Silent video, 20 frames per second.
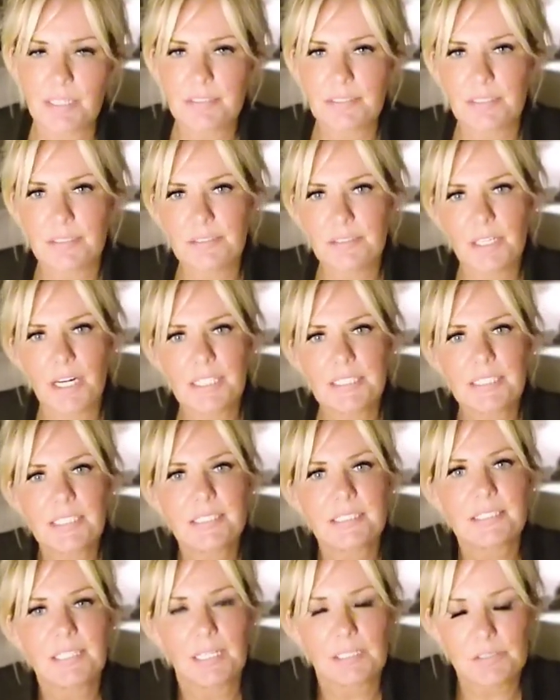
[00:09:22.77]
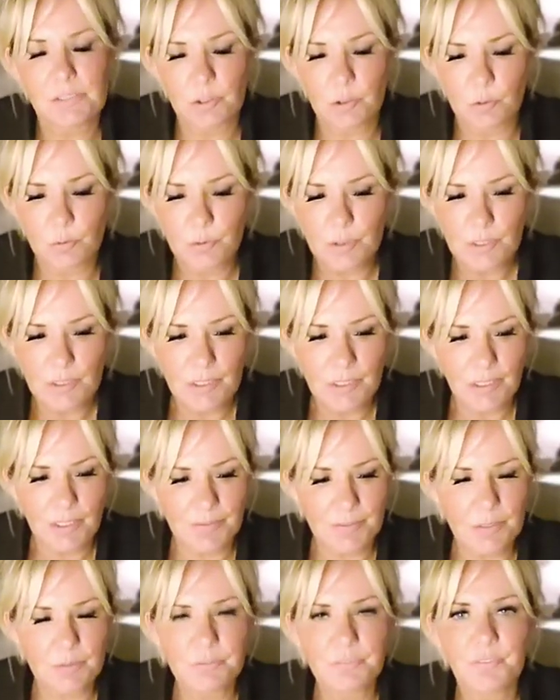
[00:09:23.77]
So they started to settle,
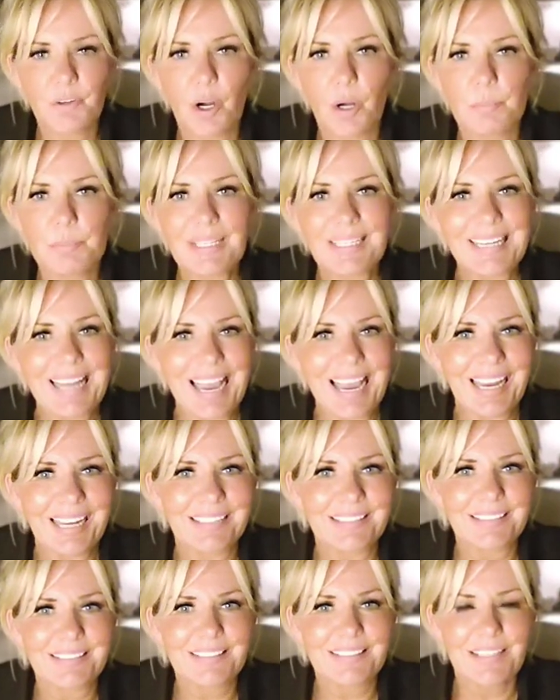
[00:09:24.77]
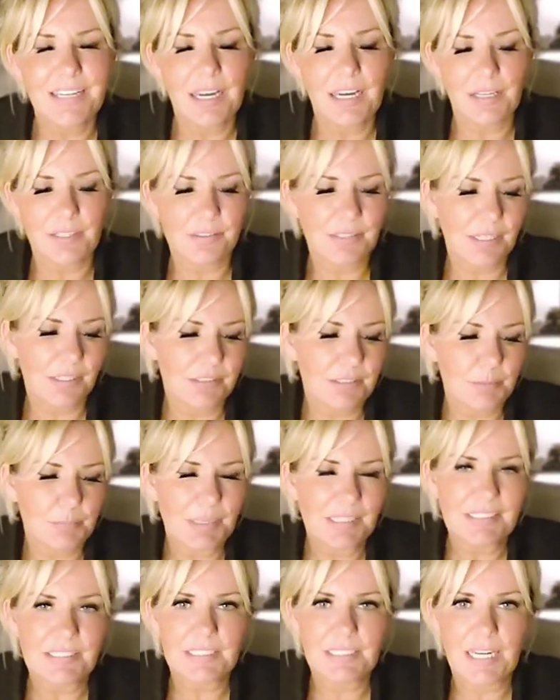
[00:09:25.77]
and they'd farm the land, and they'd
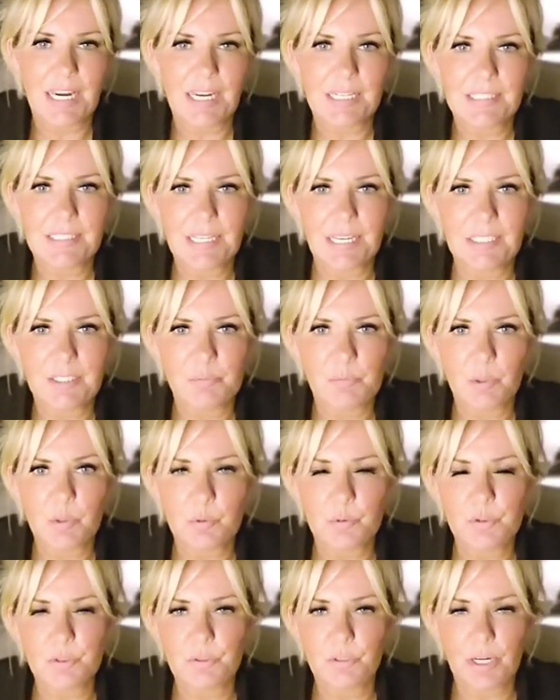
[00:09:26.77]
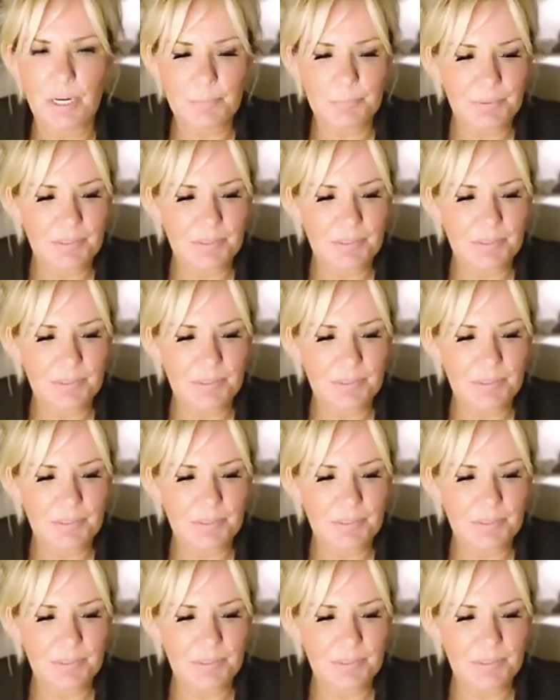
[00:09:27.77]
domesticate the animals, right?